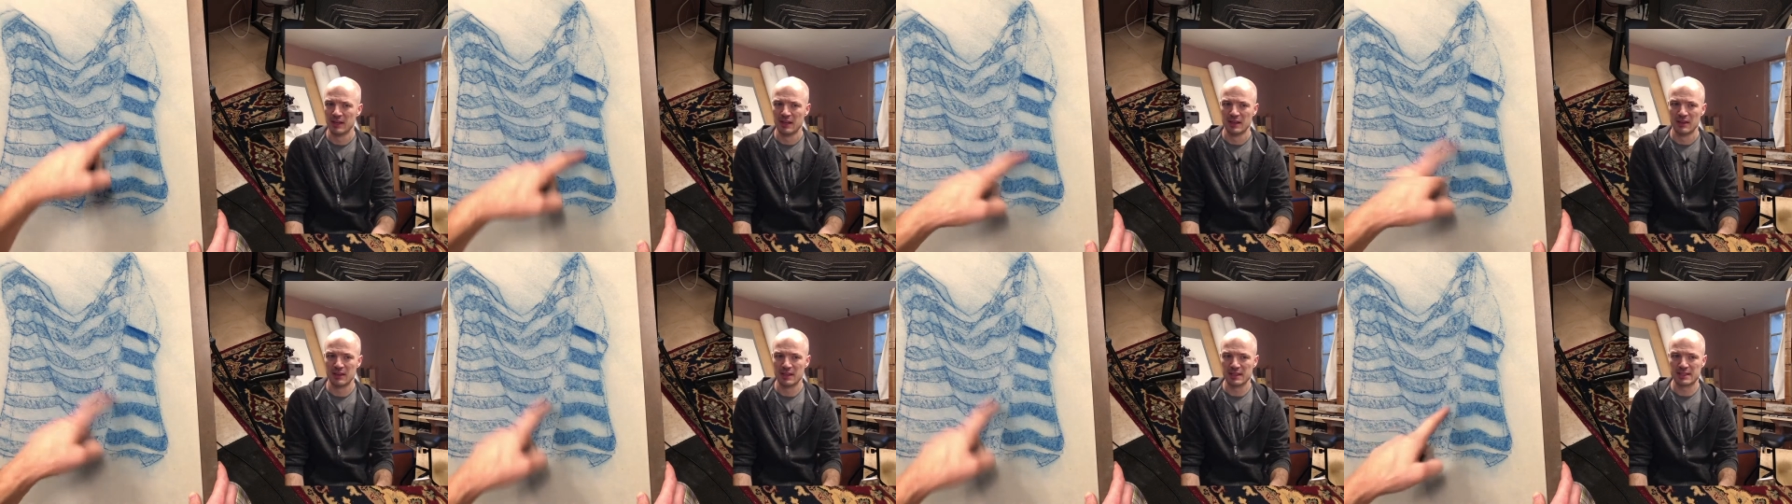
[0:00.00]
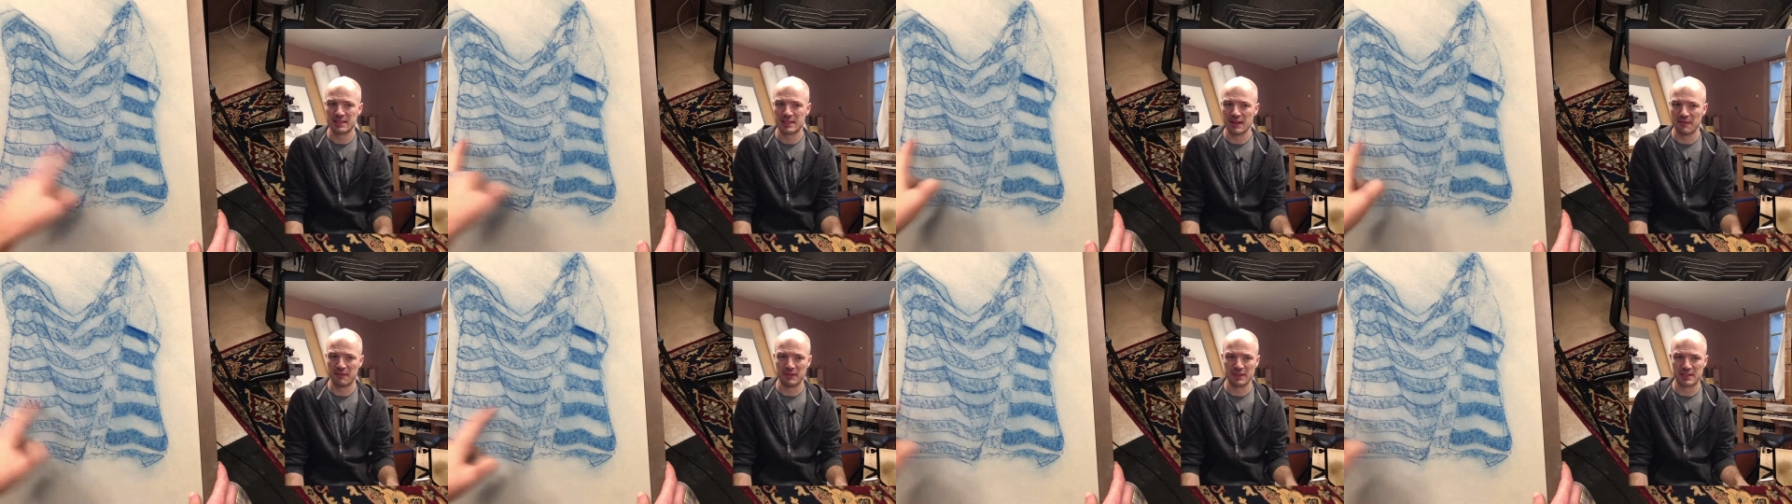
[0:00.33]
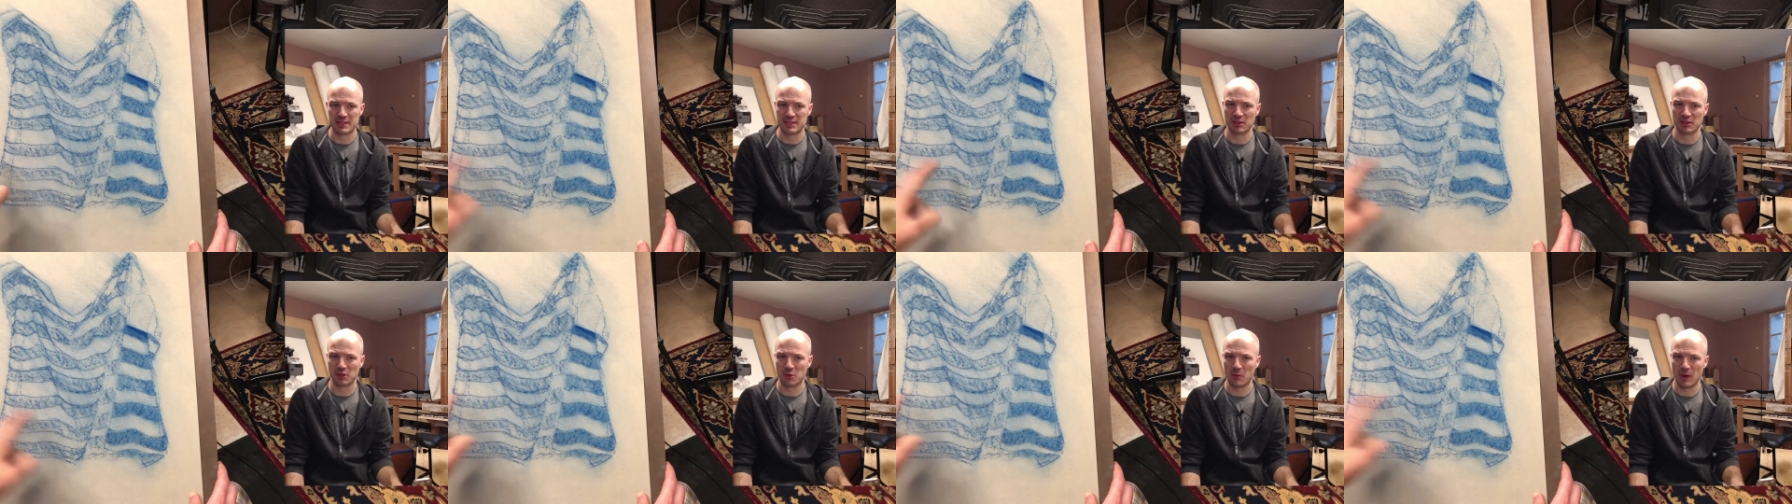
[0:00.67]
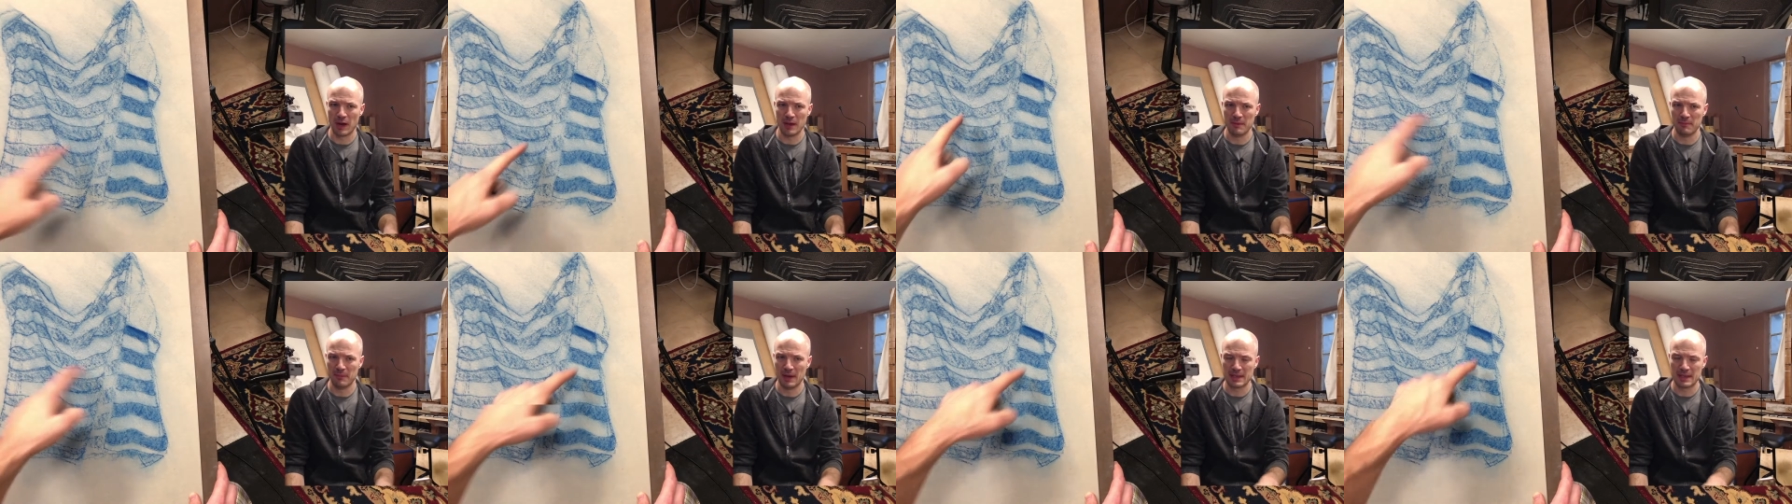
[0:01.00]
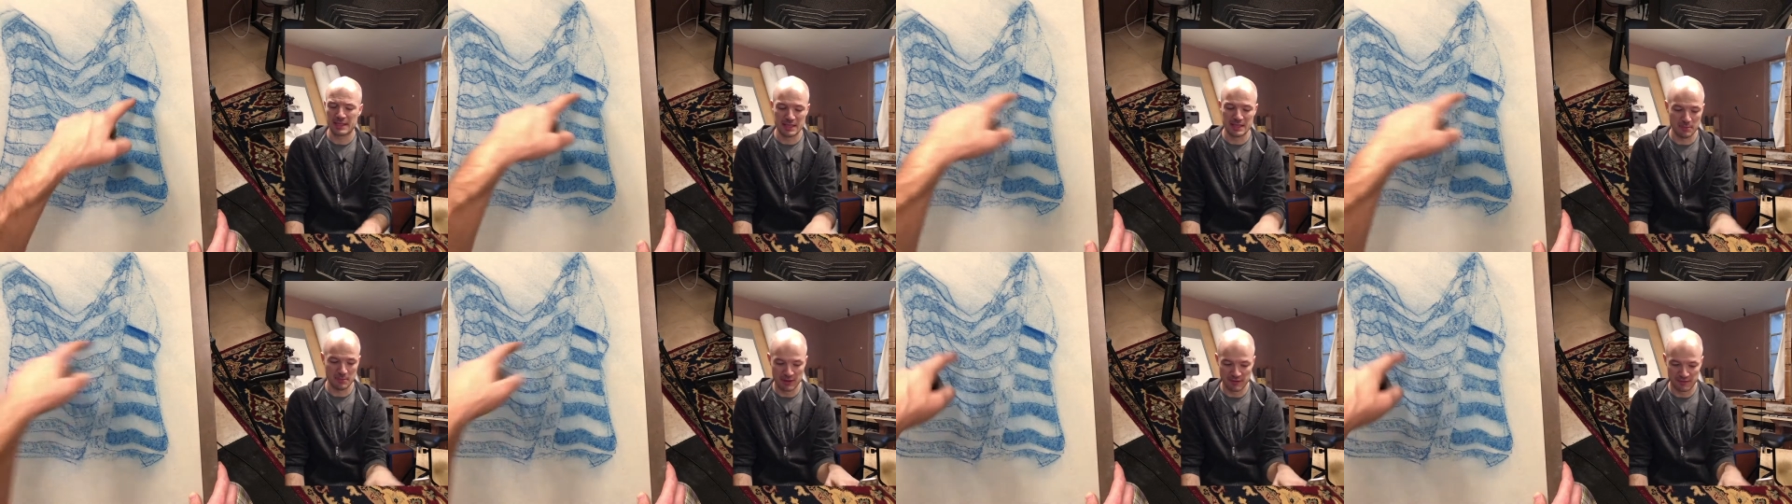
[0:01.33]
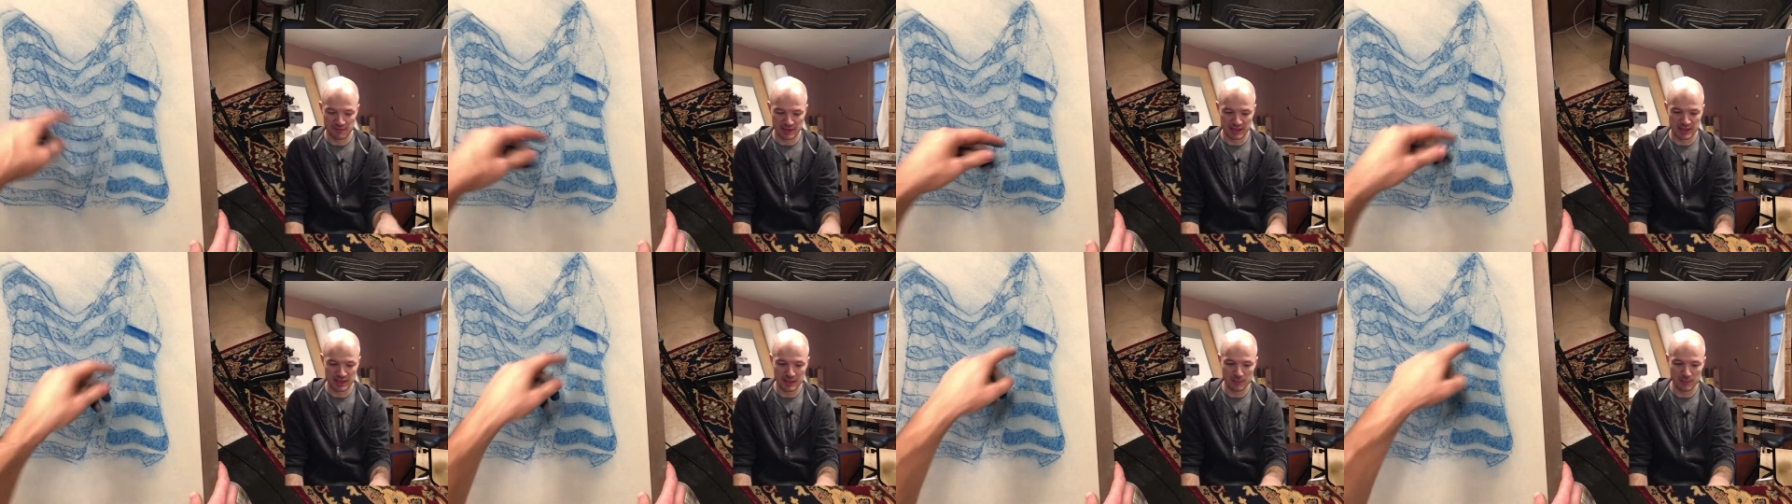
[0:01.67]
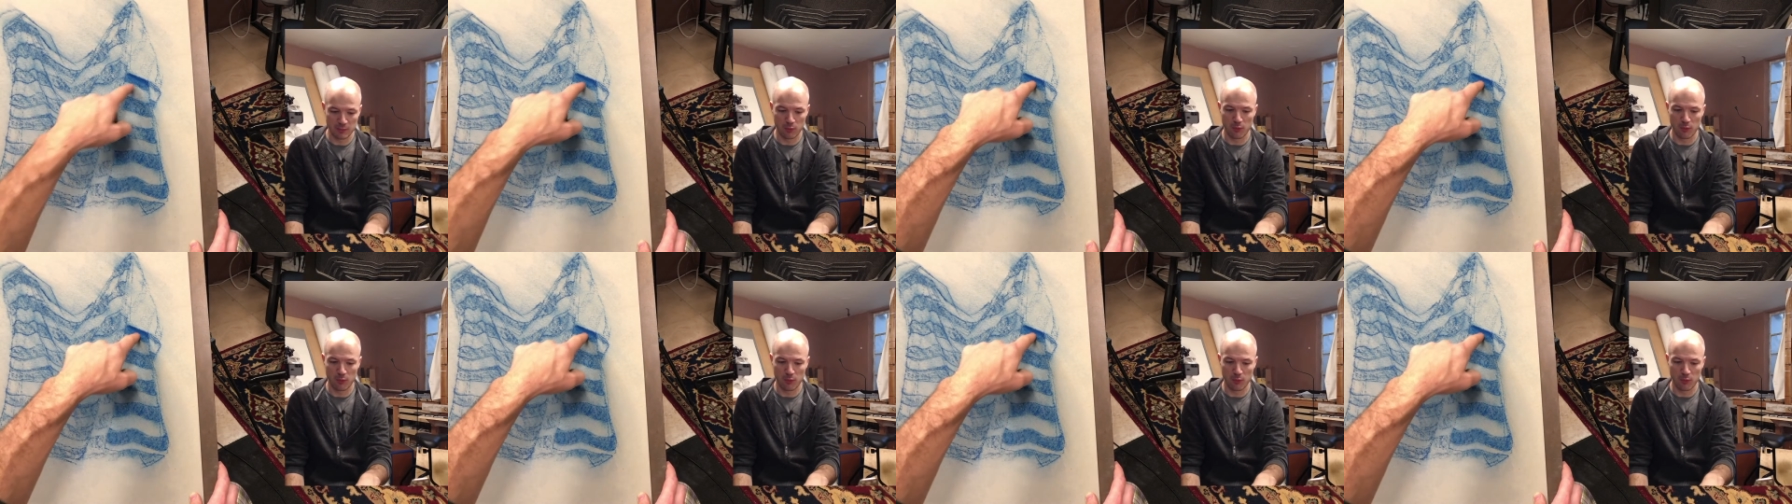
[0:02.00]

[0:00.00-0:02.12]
This stuff is still quite messy, but if I keep